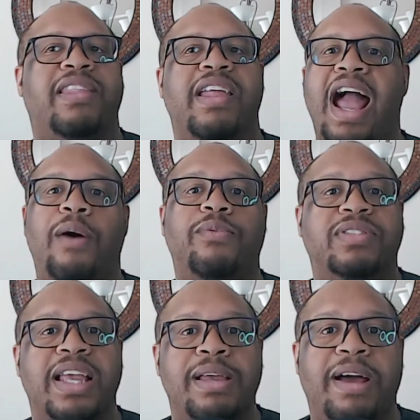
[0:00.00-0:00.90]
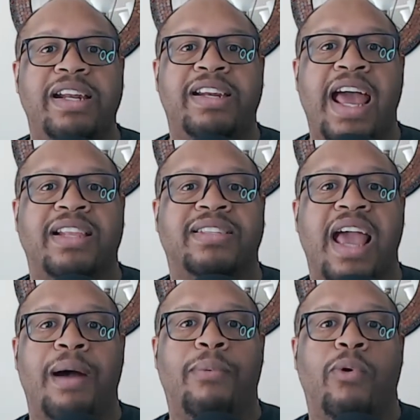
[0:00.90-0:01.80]
thing I will say about the Dallas
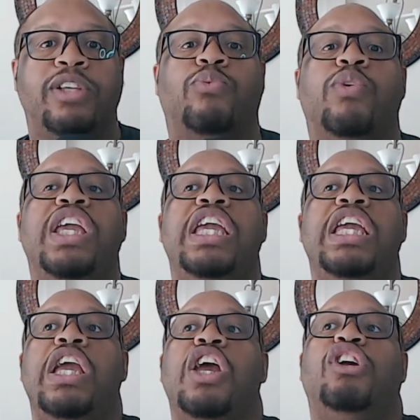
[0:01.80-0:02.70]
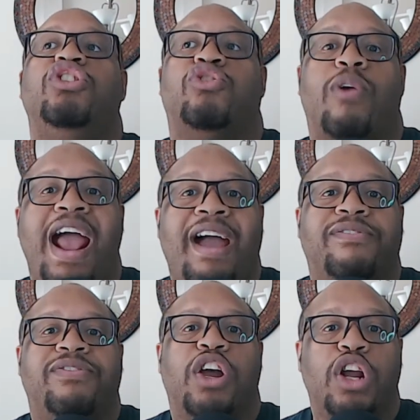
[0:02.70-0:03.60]
Cowboys, we
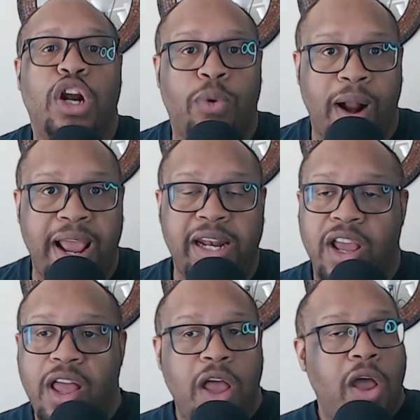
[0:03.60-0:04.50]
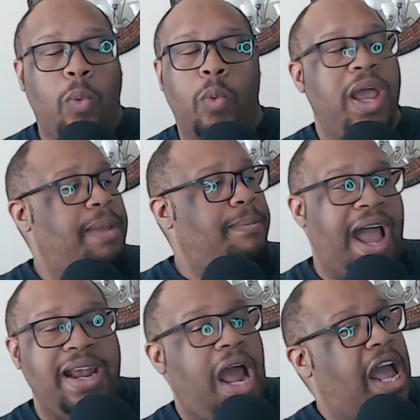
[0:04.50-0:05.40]
draft great. We
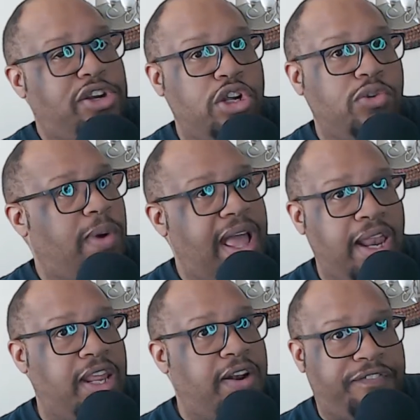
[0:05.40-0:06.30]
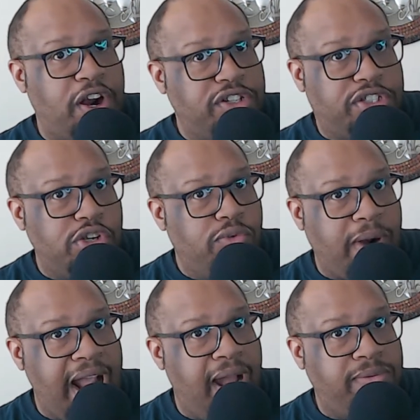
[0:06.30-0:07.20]
might not do well in the first two
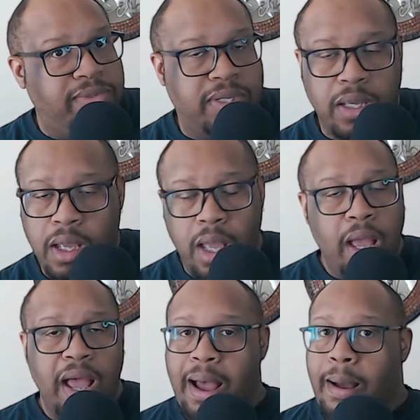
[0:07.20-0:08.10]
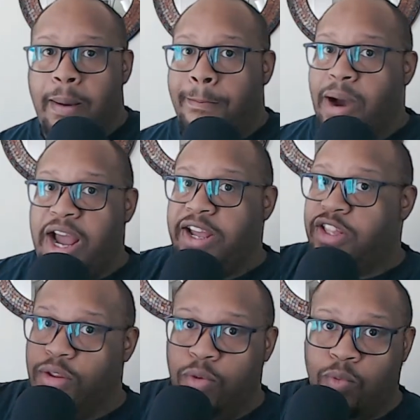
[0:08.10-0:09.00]
rounds, but
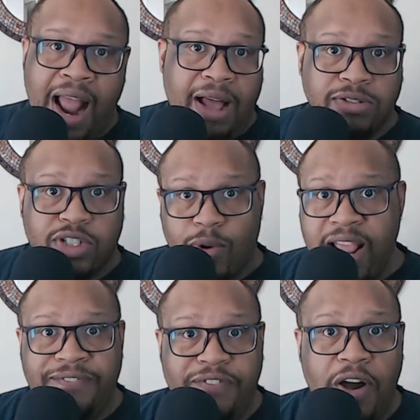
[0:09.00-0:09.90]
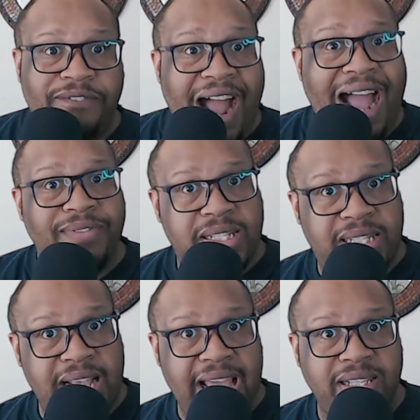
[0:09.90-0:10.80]
rounds 3, 4, 5, and
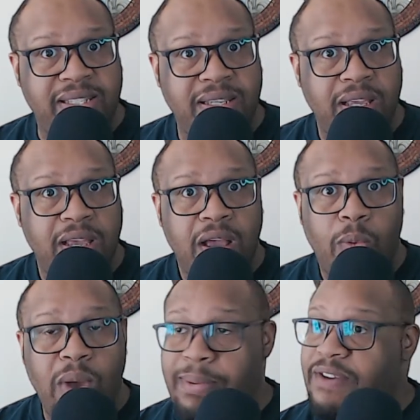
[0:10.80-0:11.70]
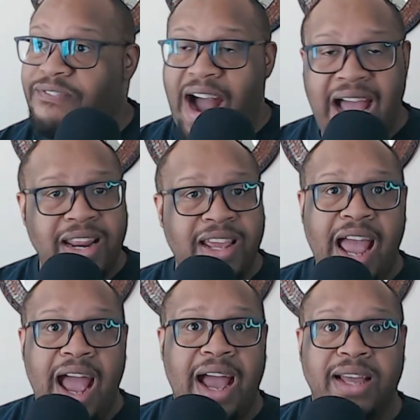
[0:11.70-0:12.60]
6, we be finding
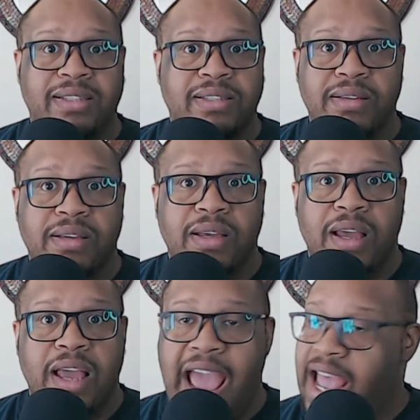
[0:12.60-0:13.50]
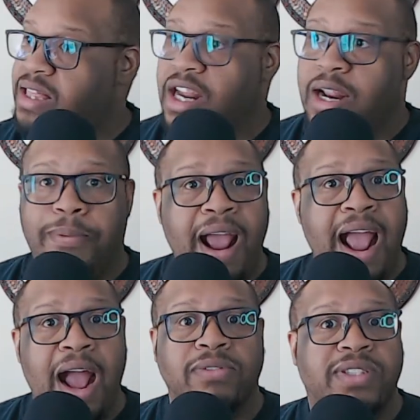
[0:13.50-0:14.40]
guys. Anthony
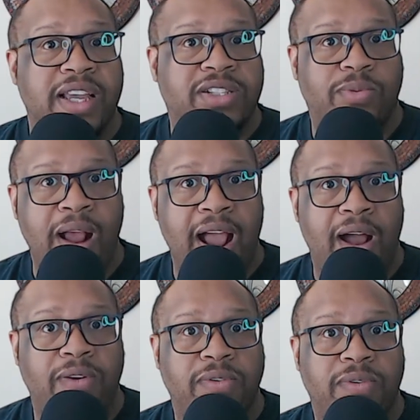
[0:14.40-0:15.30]
Brown, 6th round.